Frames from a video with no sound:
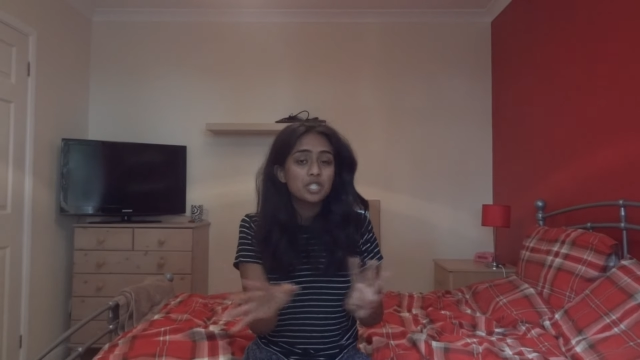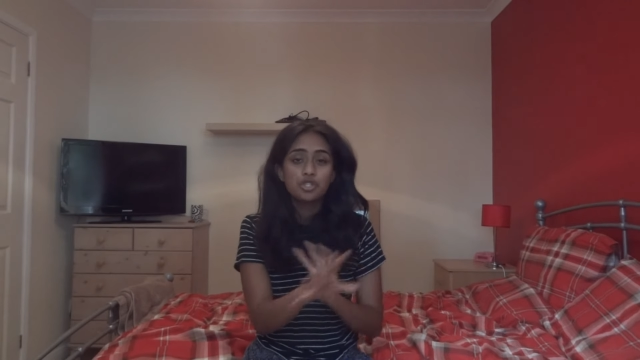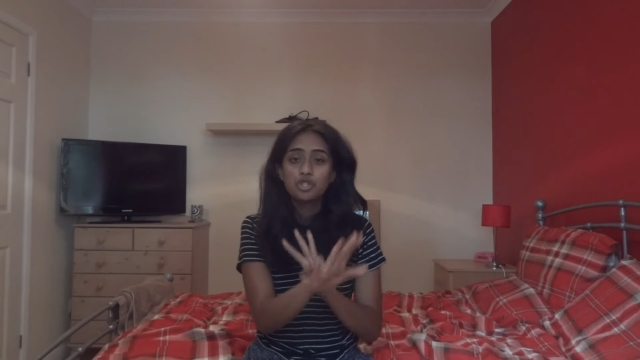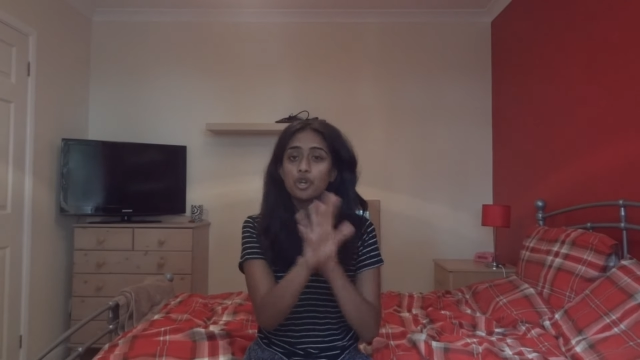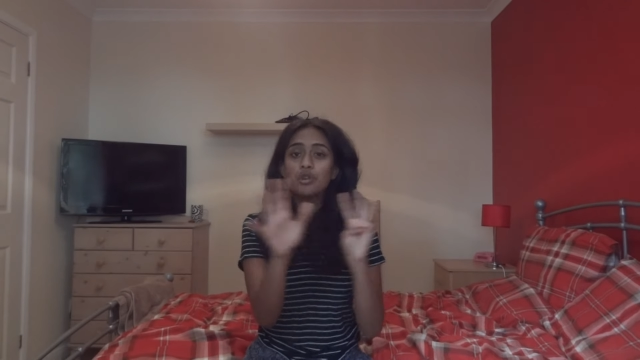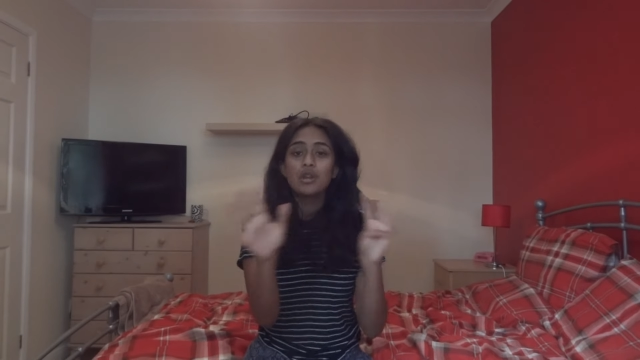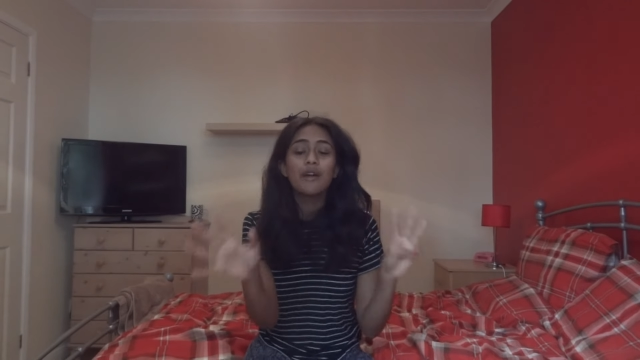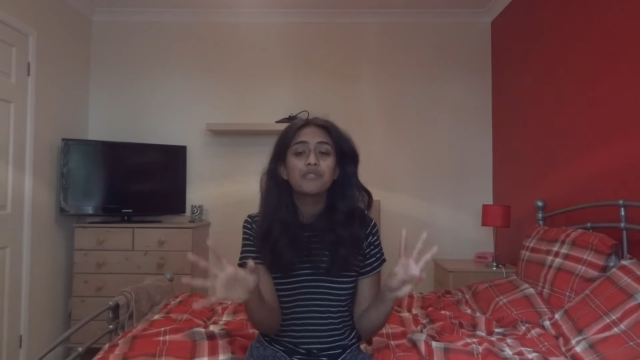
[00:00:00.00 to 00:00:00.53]
You
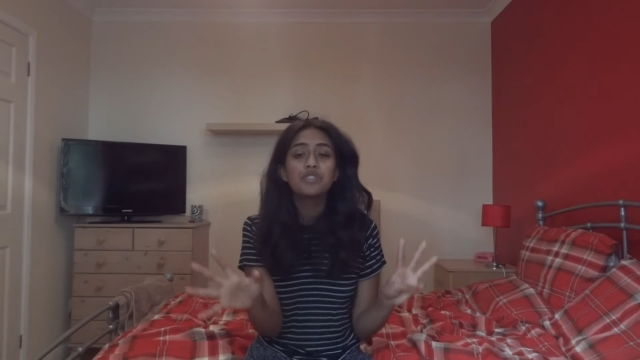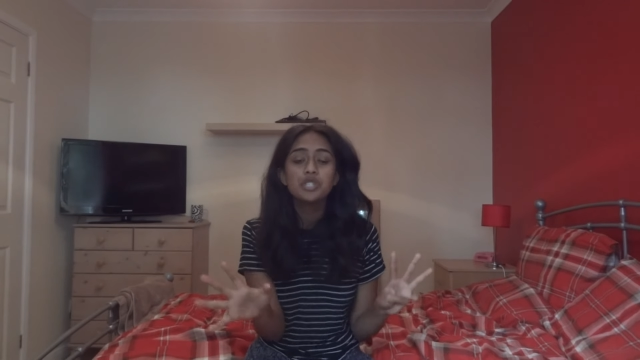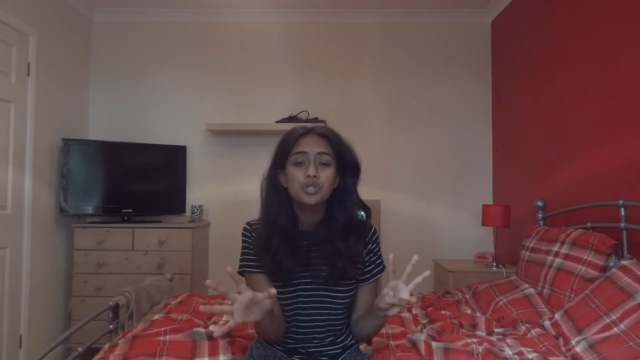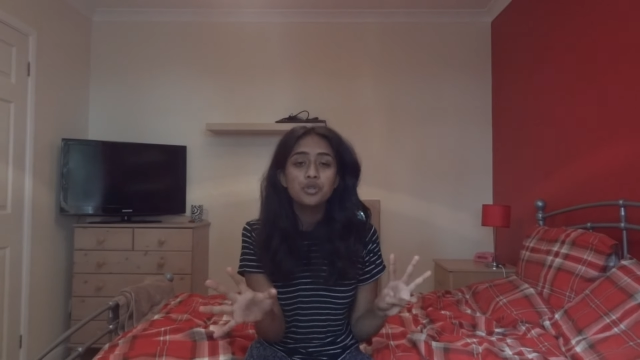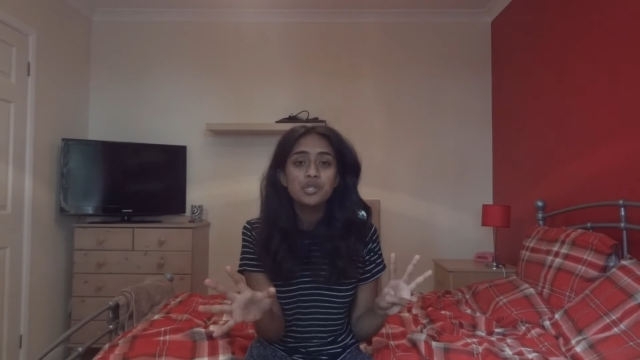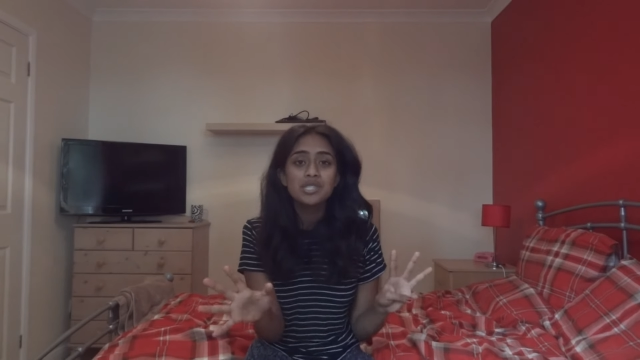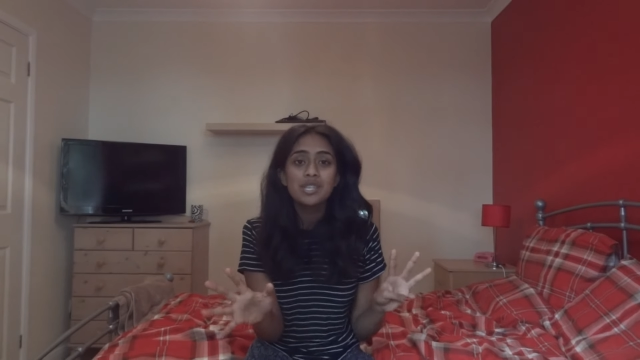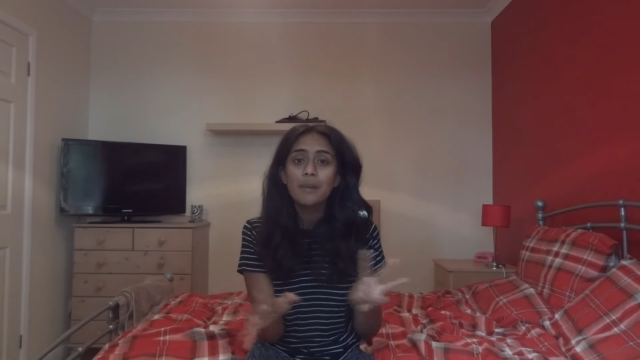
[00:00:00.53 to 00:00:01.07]
don't have to
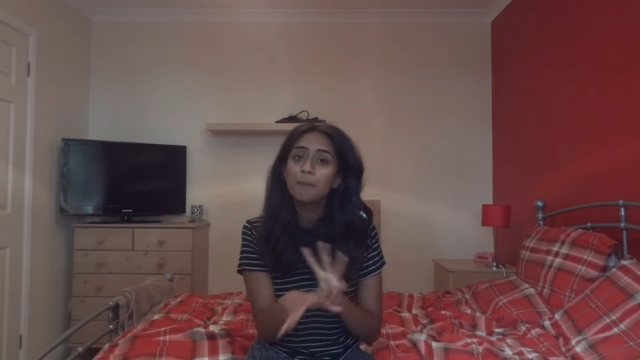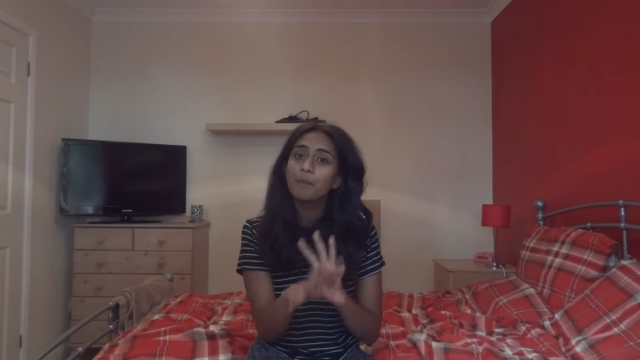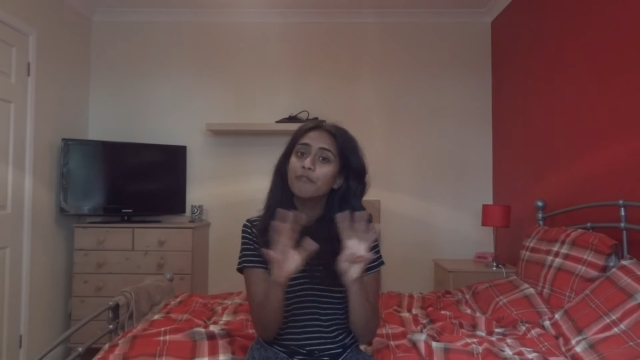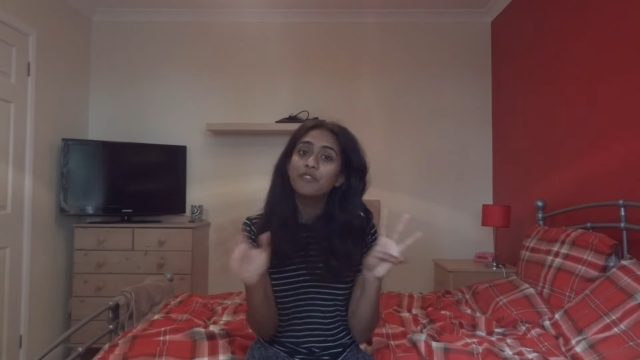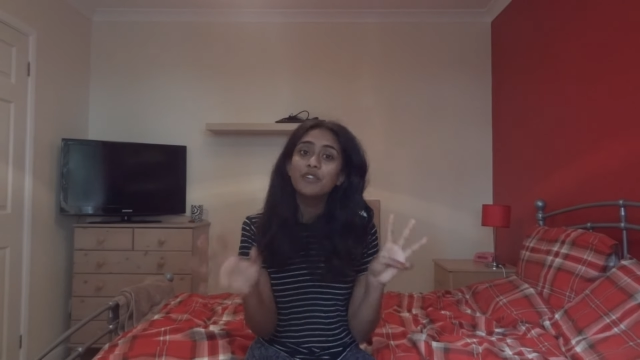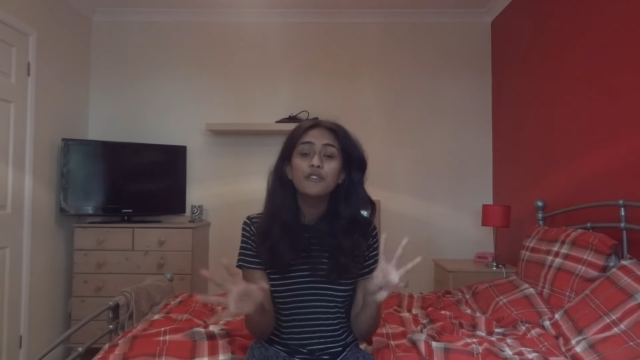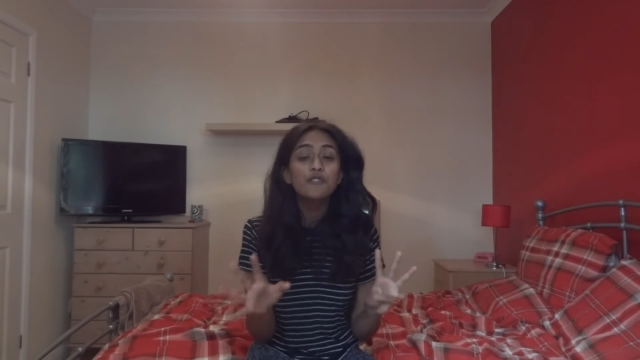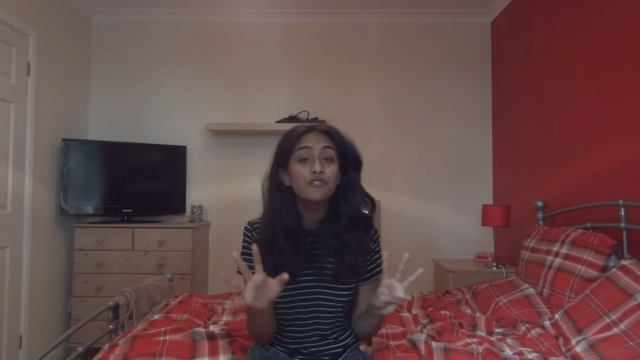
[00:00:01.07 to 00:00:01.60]
use them, but
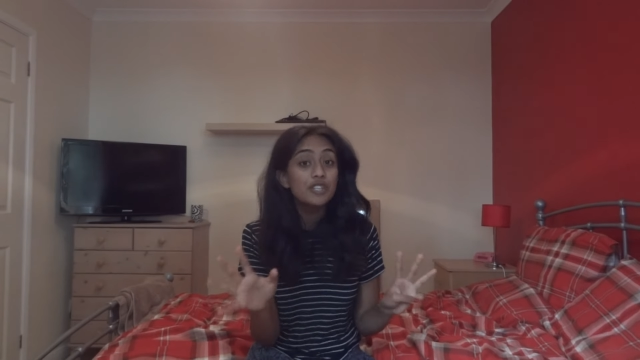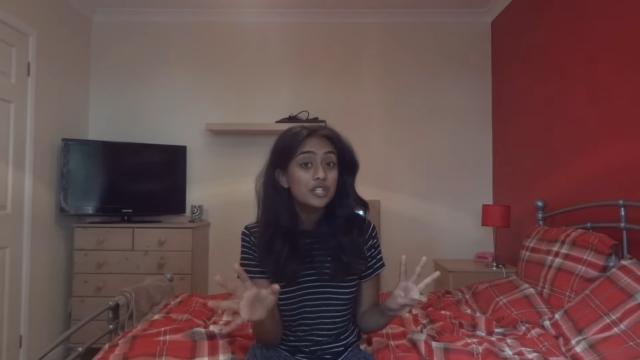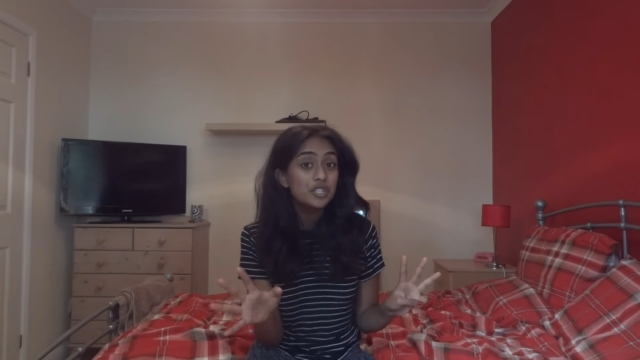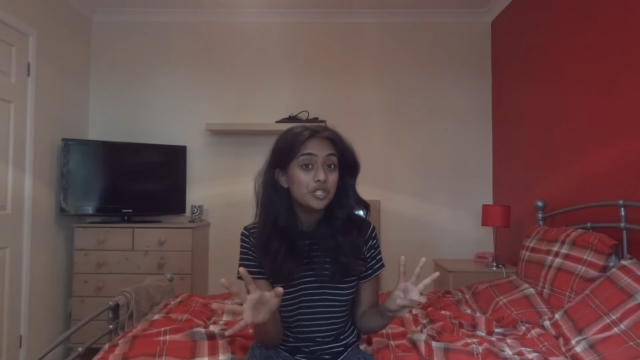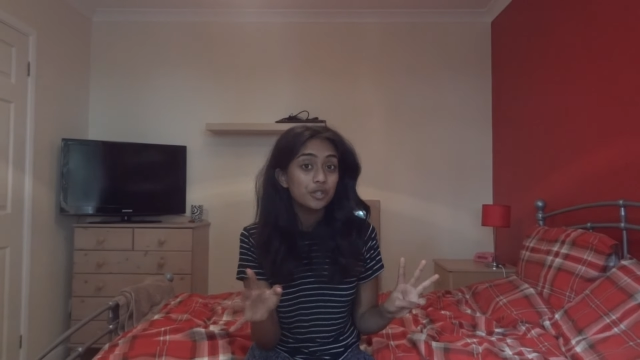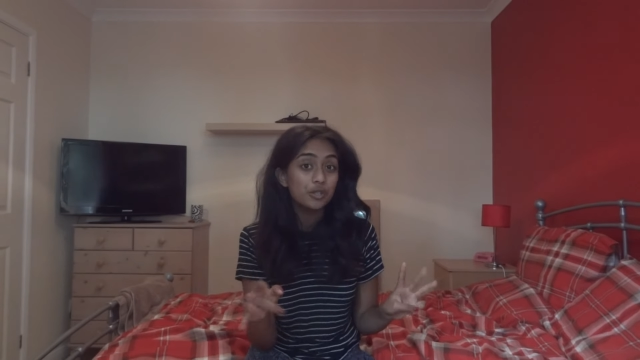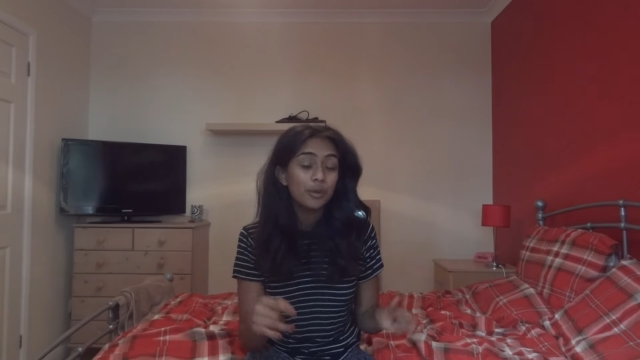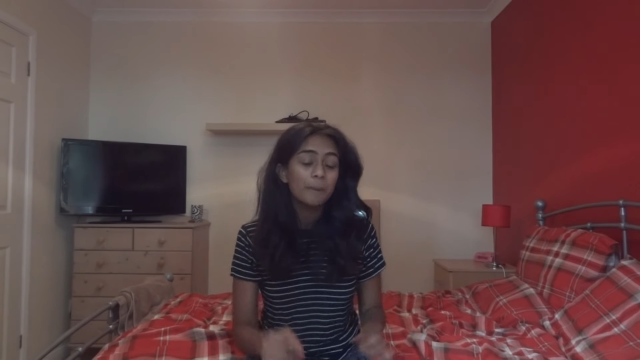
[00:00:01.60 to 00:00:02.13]
feel free
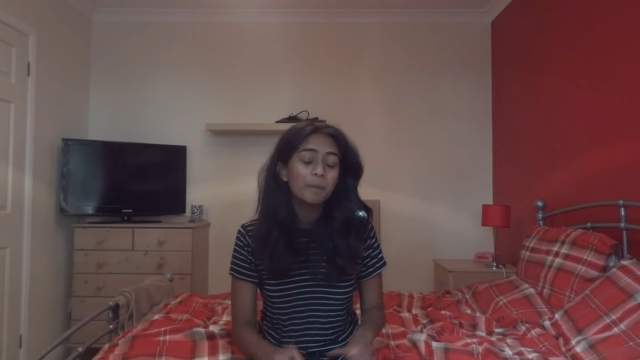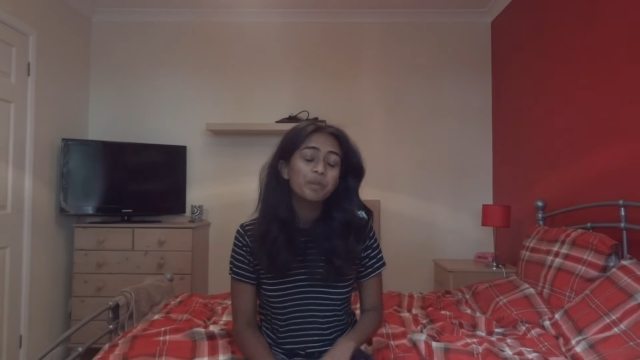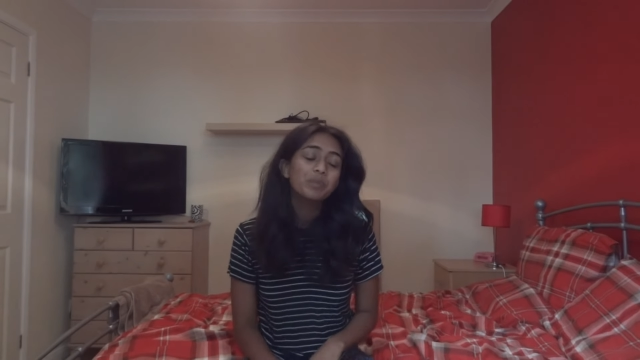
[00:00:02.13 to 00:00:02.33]
to.